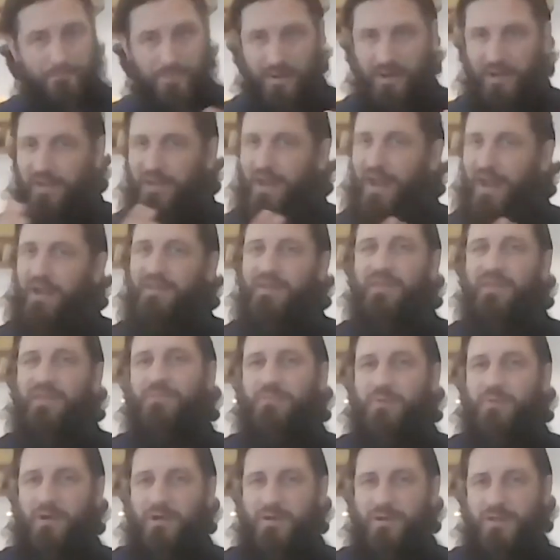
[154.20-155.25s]
But a lot of the
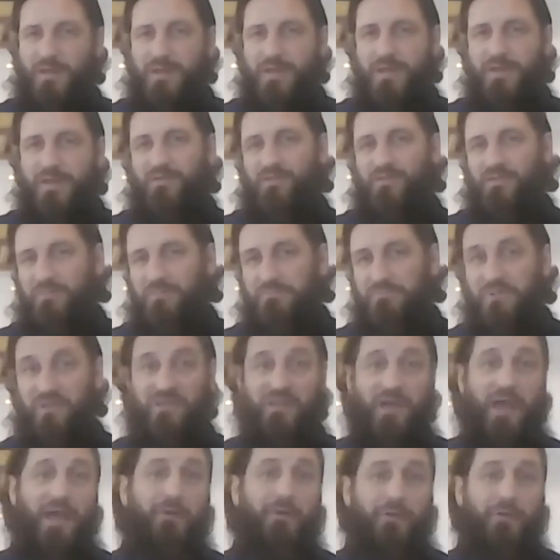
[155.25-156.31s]
other part is
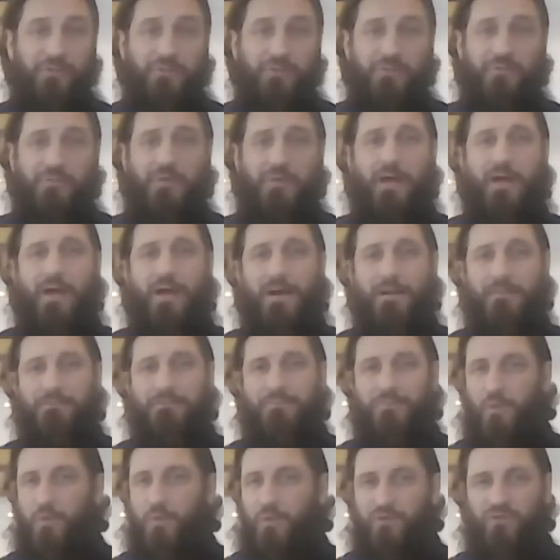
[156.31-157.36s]
designers mm-hmm.
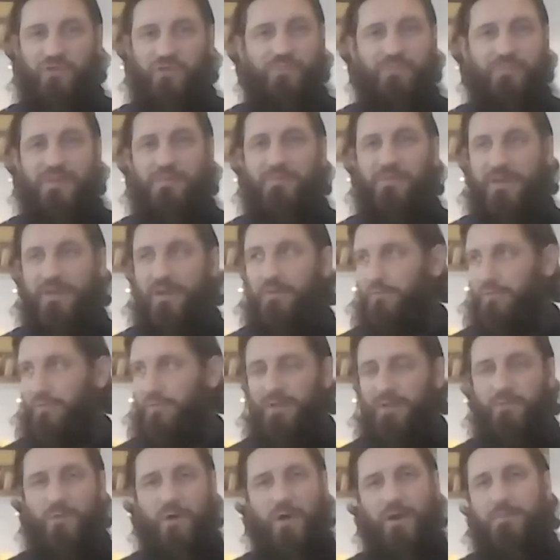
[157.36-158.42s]
um, or just people that
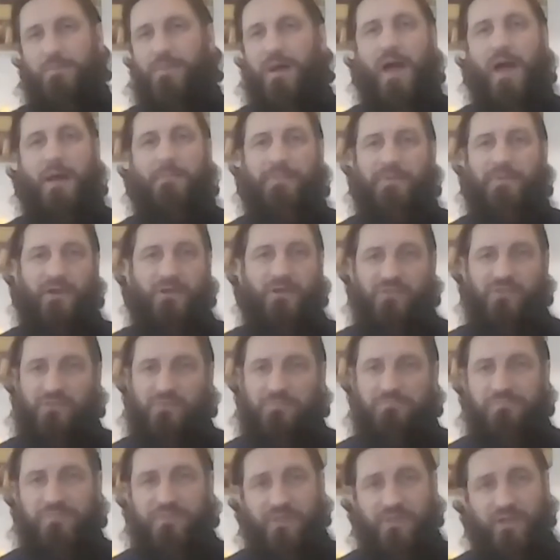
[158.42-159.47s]
really want to pop and are
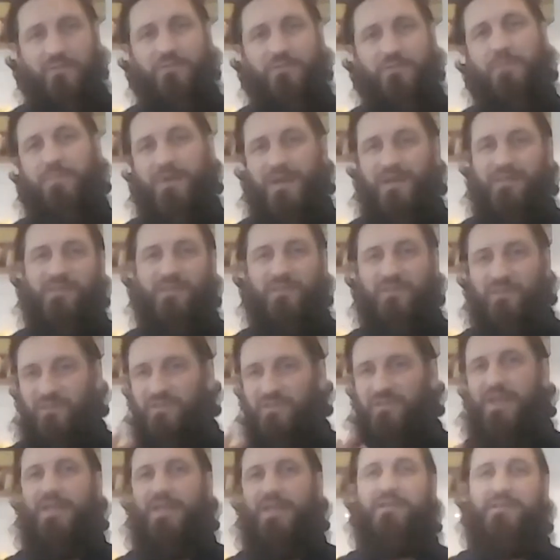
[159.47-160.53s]
just sick of your basic,
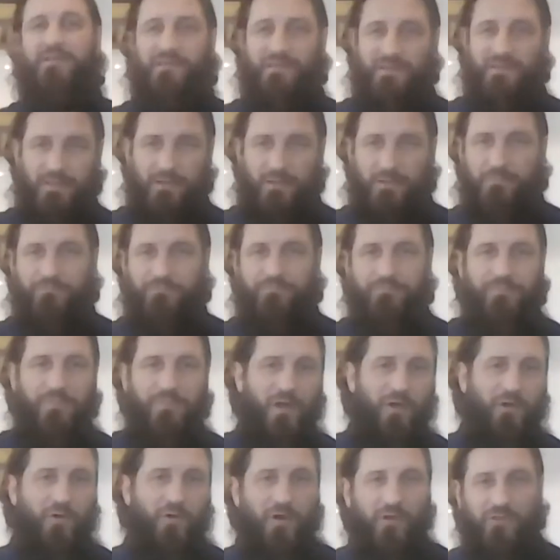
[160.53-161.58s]
just stainless steel
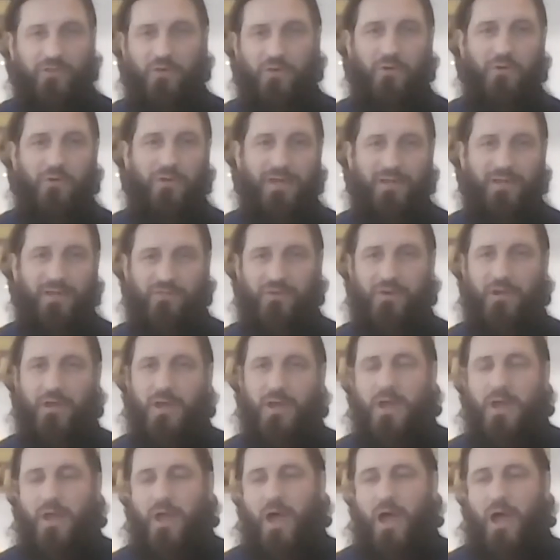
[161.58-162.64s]
across the whole kitchen.
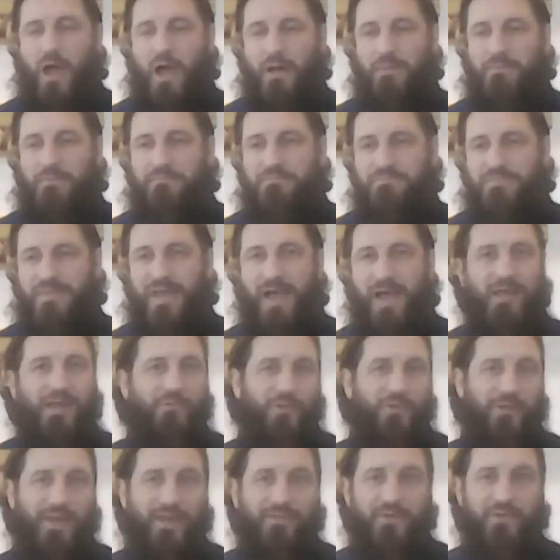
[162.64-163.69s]
Um, now
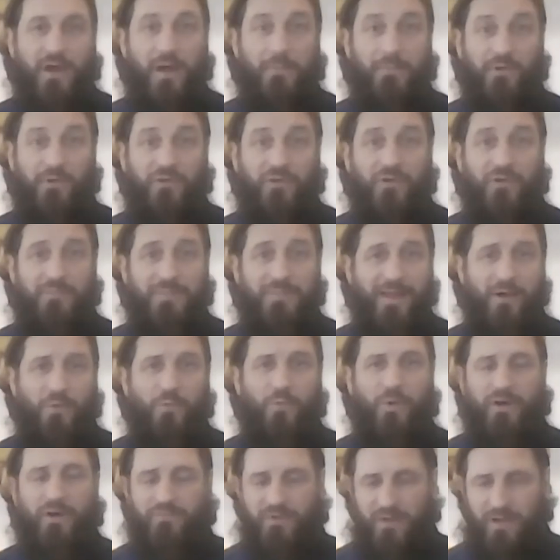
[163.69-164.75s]
you really have an opportunity to make a
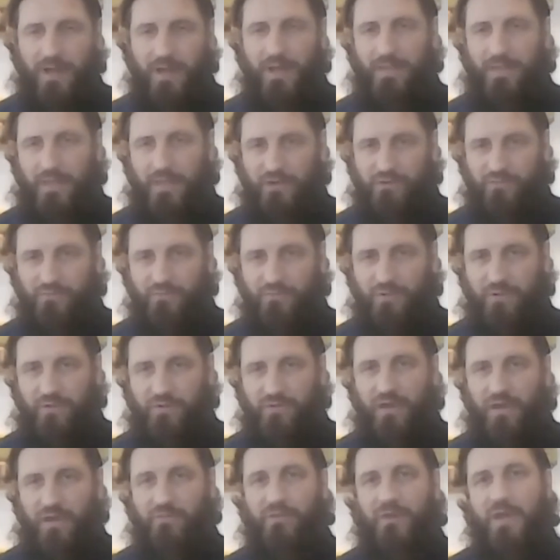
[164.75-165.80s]
one of a kind kitchen for
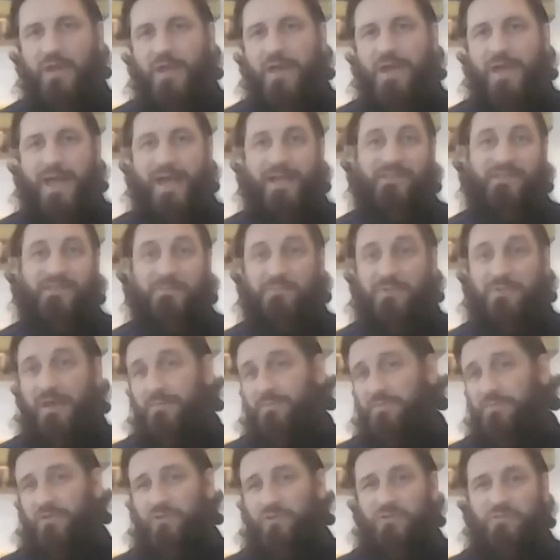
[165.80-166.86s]
yourself. Mm-hmm. And
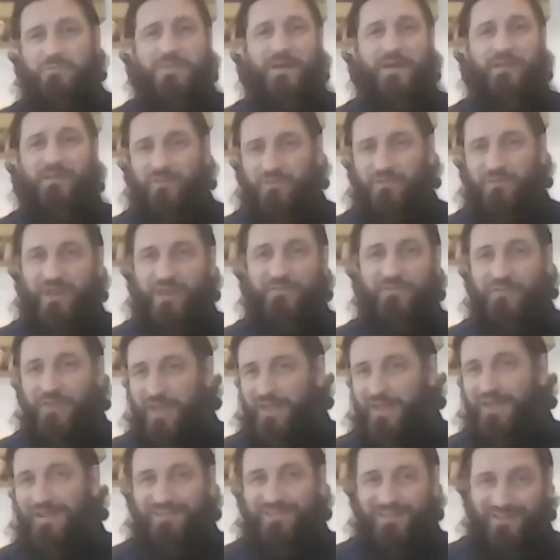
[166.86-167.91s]
sometimes the two mix a chef
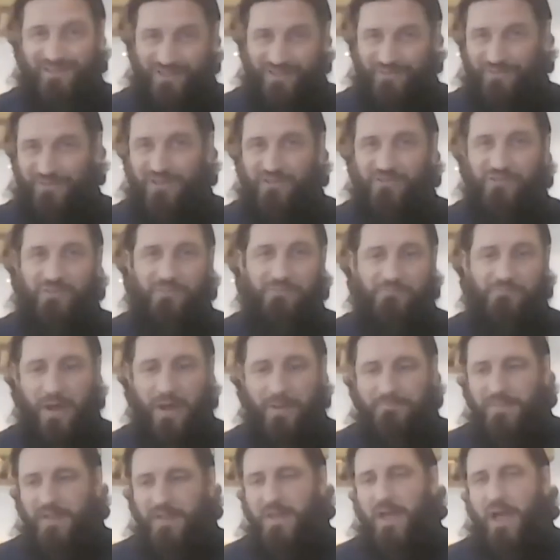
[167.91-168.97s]
that likes a colored kitchen.
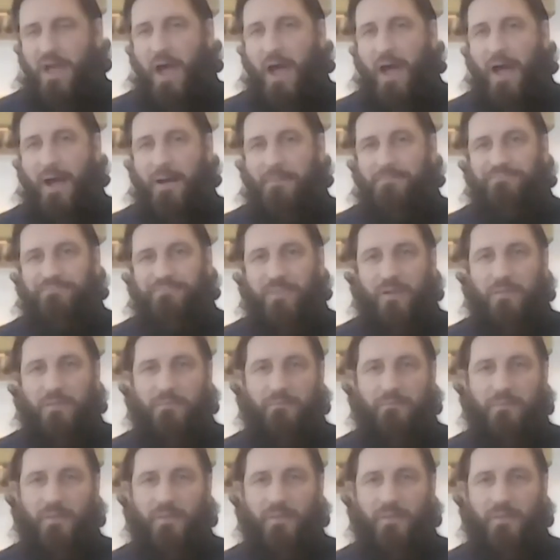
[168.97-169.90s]
But um,